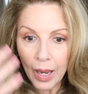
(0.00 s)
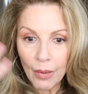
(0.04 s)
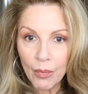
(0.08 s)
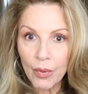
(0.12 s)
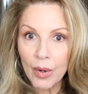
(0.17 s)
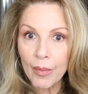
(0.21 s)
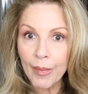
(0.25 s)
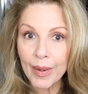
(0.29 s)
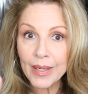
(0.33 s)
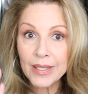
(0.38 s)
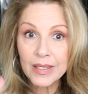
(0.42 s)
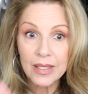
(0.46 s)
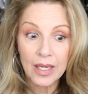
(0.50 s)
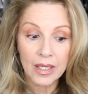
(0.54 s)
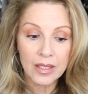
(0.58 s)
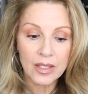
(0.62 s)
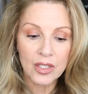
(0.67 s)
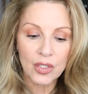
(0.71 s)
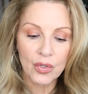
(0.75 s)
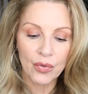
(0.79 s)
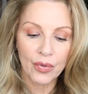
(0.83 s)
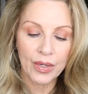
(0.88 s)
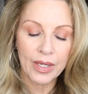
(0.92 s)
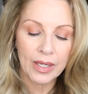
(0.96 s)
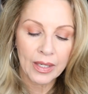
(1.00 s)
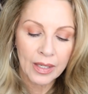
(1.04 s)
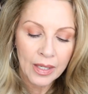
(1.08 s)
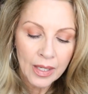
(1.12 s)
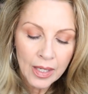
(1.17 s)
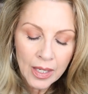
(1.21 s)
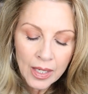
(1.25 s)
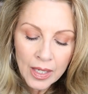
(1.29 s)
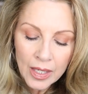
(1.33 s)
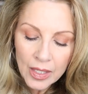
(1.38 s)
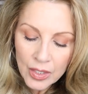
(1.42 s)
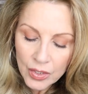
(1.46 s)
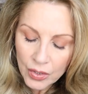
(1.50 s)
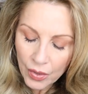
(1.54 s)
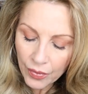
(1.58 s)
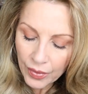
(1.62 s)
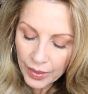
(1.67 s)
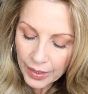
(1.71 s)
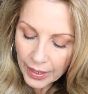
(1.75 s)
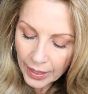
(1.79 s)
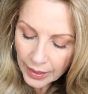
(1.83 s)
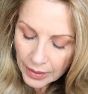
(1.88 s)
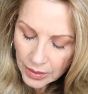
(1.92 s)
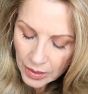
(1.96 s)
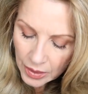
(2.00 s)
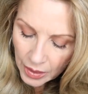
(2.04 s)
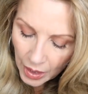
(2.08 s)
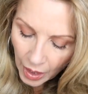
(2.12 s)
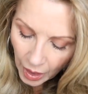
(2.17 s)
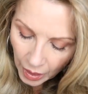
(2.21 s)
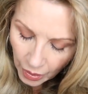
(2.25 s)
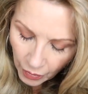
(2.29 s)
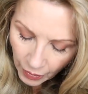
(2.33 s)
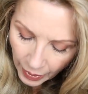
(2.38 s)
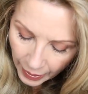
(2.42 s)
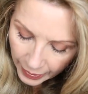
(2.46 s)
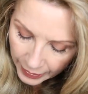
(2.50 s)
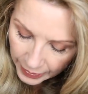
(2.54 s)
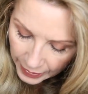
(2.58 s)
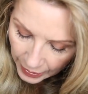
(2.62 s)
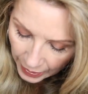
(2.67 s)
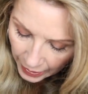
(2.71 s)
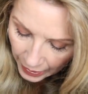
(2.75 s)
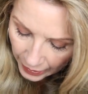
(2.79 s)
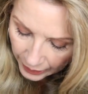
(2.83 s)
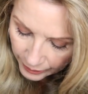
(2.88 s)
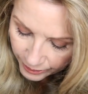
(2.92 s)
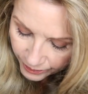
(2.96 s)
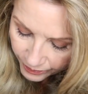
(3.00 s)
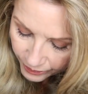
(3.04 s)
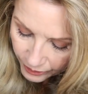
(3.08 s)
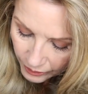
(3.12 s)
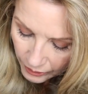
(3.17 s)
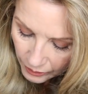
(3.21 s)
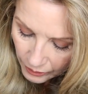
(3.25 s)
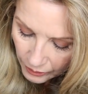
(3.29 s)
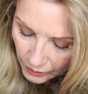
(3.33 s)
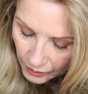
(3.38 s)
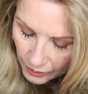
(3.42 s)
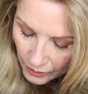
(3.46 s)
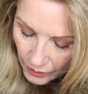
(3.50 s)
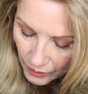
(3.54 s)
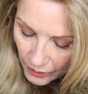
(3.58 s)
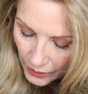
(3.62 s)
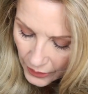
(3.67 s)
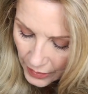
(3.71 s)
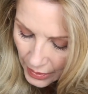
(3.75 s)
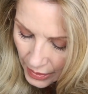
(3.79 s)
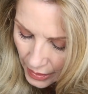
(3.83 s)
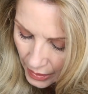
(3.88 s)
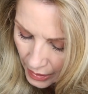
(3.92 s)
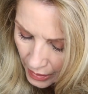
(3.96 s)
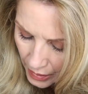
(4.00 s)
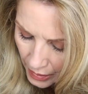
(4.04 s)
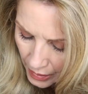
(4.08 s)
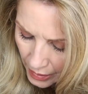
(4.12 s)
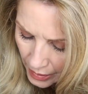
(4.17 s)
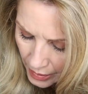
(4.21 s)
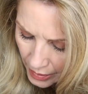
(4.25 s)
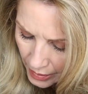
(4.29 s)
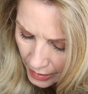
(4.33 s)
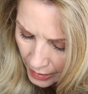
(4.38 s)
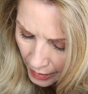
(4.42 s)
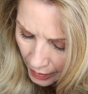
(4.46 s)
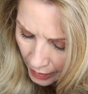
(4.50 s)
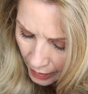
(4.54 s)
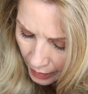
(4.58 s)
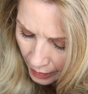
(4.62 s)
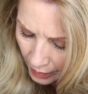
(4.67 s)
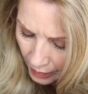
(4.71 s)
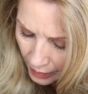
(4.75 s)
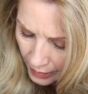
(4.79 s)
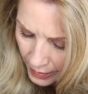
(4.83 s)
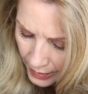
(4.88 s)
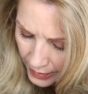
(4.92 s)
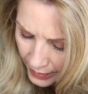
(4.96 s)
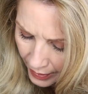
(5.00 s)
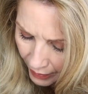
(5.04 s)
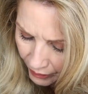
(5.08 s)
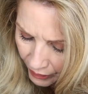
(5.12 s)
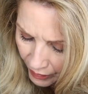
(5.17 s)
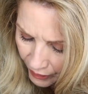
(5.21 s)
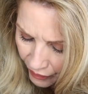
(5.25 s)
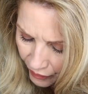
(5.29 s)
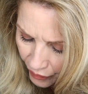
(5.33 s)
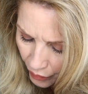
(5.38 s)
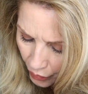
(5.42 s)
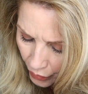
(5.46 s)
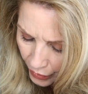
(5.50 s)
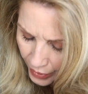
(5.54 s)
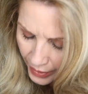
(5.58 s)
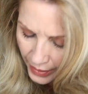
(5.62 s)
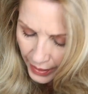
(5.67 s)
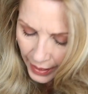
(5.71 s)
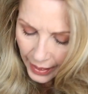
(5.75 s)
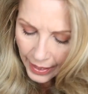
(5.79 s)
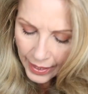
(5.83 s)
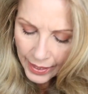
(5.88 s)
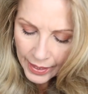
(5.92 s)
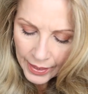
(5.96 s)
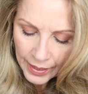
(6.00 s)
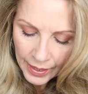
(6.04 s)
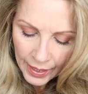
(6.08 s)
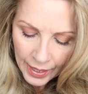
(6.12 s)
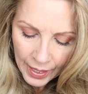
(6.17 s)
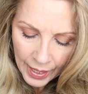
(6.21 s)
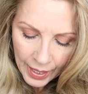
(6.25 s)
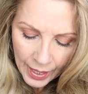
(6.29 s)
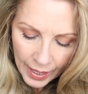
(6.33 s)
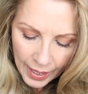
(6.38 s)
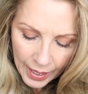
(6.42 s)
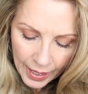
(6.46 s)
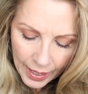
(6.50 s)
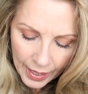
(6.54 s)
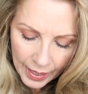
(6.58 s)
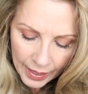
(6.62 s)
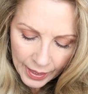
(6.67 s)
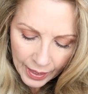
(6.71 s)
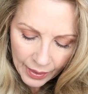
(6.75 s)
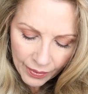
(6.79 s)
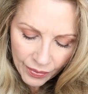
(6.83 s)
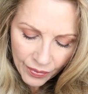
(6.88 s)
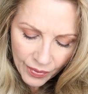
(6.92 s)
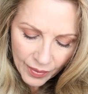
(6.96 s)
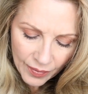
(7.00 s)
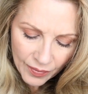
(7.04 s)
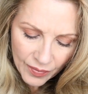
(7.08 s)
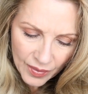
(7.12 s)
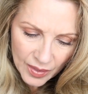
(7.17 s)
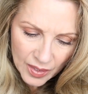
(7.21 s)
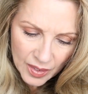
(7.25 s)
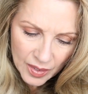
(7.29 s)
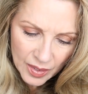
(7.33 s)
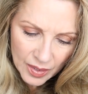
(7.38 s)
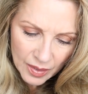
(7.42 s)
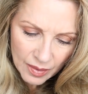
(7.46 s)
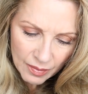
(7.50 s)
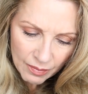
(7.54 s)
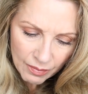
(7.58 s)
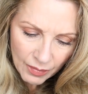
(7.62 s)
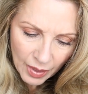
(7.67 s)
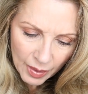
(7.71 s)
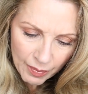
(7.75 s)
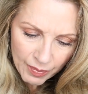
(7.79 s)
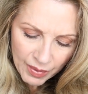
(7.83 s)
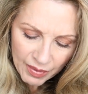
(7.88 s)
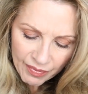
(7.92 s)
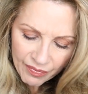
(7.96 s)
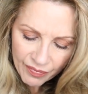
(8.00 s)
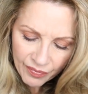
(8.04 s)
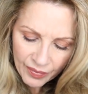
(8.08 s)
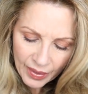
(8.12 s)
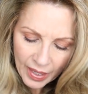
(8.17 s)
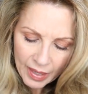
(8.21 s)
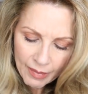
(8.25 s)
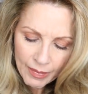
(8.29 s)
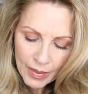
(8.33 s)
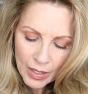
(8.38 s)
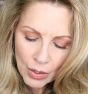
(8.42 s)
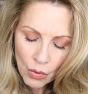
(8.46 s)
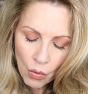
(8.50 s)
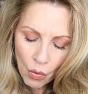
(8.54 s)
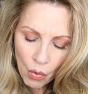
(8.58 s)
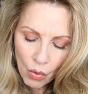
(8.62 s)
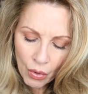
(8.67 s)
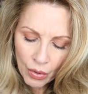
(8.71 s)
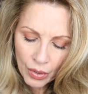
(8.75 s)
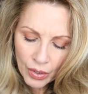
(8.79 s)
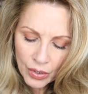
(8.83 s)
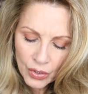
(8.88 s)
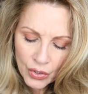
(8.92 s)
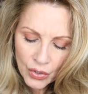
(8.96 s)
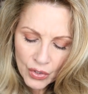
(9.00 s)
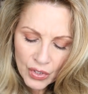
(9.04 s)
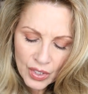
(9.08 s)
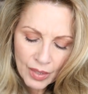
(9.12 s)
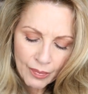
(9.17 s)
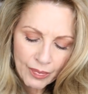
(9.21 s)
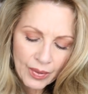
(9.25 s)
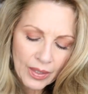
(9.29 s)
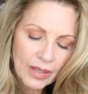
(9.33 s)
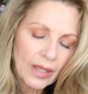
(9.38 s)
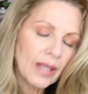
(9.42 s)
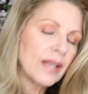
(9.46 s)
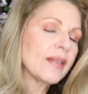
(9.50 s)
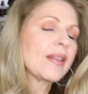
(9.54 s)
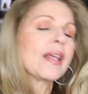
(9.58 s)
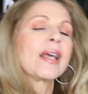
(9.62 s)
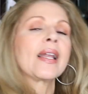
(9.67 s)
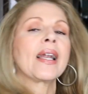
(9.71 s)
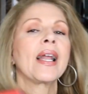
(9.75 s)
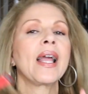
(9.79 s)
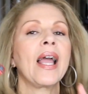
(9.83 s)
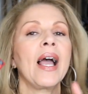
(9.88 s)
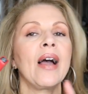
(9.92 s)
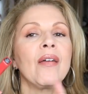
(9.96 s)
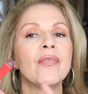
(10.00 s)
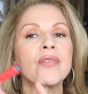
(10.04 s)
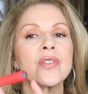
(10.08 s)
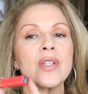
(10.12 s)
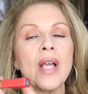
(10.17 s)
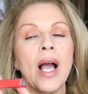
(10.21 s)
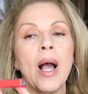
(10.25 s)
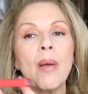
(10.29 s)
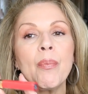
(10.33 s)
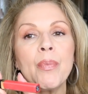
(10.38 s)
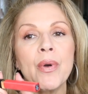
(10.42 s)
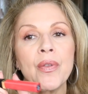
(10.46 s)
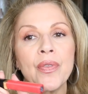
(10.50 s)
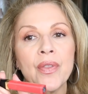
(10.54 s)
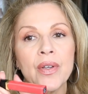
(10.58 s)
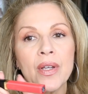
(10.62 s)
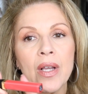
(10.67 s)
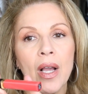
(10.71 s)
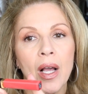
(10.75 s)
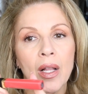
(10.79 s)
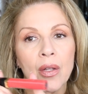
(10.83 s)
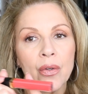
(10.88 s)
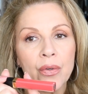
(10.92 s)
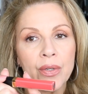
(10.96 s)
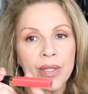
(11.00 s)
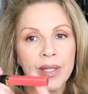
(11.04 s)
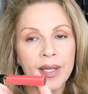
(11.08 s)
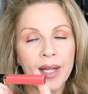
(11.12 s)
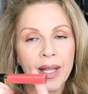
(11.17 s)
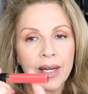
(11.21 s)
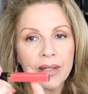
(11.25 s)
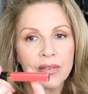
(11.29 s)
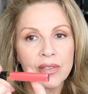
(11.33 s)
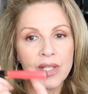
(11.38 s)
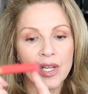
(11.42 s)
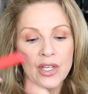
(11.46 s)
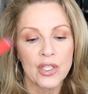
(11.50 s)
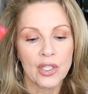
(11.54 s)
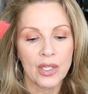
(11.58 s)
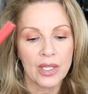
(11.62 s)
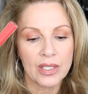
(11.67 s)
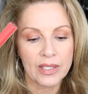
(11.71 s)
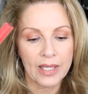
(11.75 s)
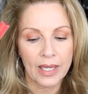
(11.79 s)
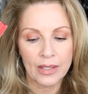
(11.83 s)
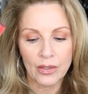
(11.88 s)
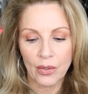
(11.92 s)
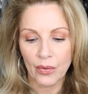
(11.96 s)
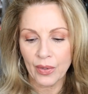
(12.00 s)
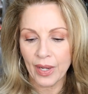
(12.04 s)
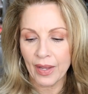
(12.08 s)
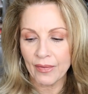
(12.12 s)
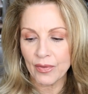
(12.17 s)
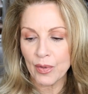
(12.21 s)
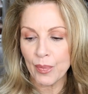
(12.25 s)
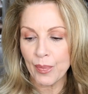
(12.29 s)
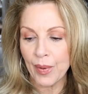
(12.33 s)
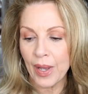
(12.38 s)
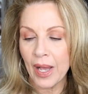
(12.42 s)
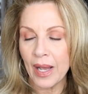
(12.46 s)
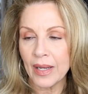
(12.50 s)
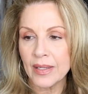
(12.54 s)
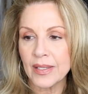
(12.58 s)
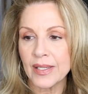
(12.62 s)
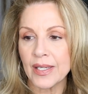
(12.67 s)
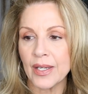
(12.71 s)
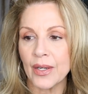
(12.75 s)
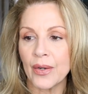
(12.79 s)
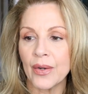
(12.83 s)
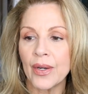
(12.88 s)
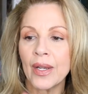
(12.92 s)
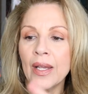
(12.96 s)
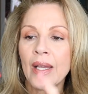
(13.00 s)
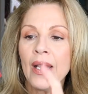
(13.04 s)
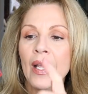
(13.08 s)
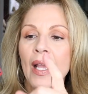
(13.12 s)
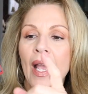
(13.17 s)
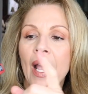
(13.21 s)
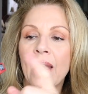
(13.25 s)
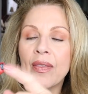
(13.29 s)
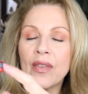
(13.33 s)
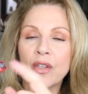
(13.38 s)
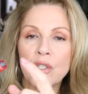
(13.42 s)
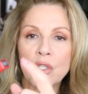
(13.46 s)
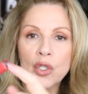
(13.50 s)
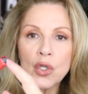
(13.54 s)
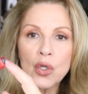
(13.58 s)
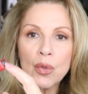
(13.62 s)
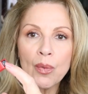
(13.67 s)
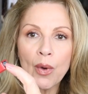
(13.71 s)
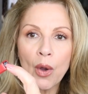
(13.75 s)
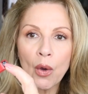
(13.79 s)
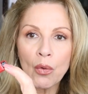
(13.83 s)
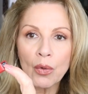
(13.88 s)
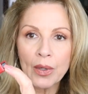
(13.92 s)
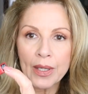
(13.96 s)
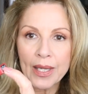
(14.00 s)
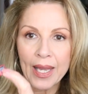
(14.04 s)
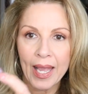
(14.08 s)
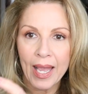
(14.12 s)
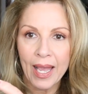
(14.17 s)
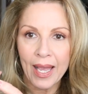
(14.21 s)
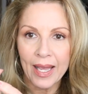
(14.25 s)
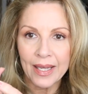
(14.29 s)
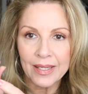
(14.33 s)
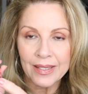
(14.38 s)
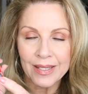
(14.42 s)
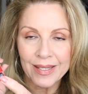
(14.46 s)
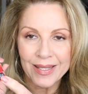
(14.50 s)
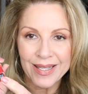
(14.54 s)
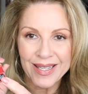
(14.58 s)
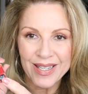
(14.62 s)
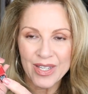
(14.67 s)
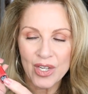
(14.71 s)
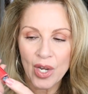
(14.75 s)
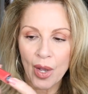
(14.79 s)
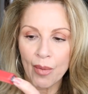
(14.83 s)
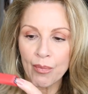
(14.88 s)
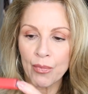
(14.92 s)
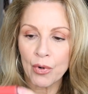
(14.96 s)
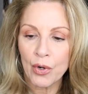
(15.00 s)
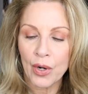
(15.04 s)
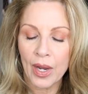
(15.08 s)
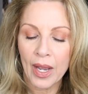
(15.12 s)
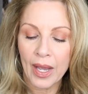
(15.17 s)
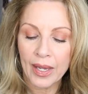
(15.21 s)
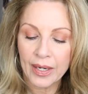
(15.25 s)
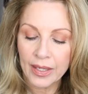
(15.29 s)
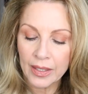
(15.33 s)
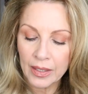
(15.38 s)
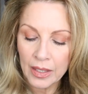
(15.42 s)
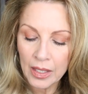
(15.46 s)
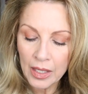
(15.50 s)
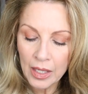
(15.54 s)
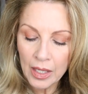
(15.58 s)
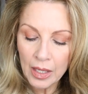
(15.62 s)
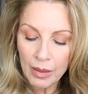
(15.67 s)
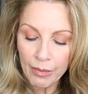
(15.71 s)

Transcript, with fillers: I wear my sunscreen. So the next color I got is uh, seven forty-eight, and I think this might be flaming orange or something like that. I have to, I'll put the color in an annotation because I don't have the box here and the tube only has the number on it.